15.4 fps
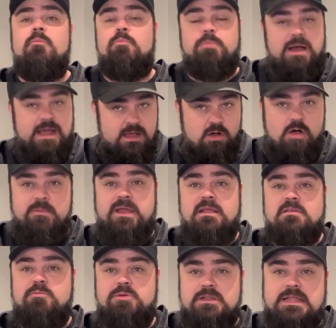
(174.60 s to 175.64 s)
by all
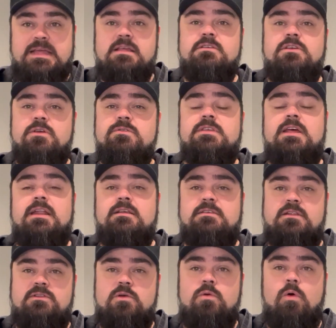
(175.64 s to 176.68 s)
means, please use that as
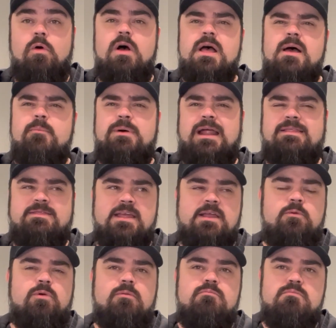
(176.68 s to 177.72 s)
a tool. But I
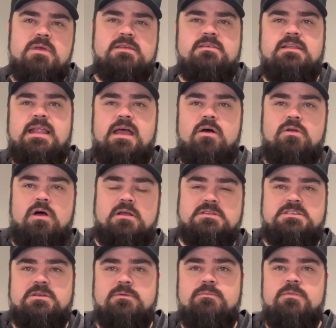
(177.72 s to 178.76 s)
think we're missing out on
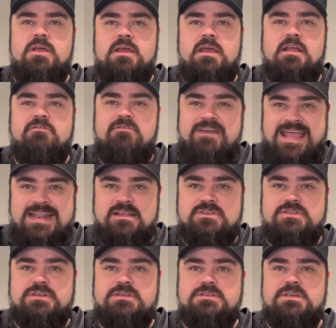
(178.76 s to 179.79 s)
some
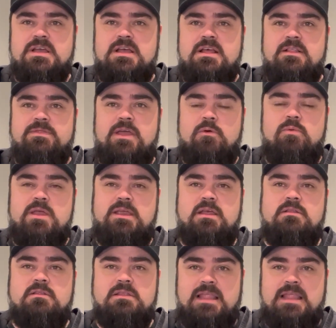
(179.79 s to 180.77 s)
advantages that we can